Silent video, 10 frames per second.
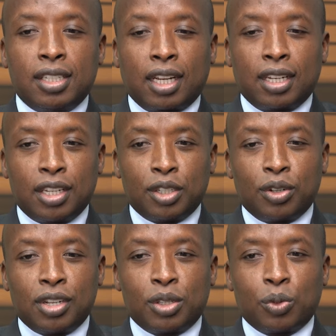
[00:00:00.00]

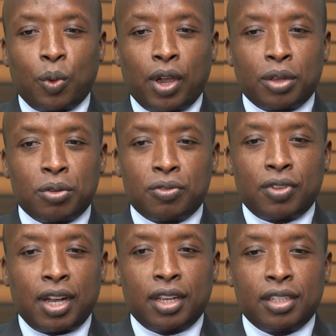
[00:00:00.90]
stagnation is where you
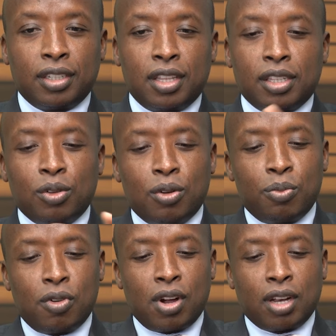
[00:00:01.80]
find there's no
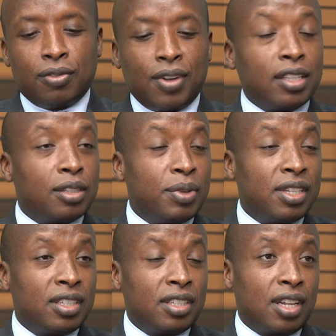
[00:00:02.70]
more
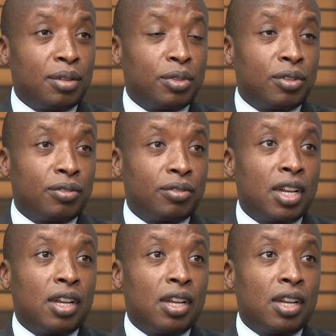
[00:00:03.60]
advancement in terms of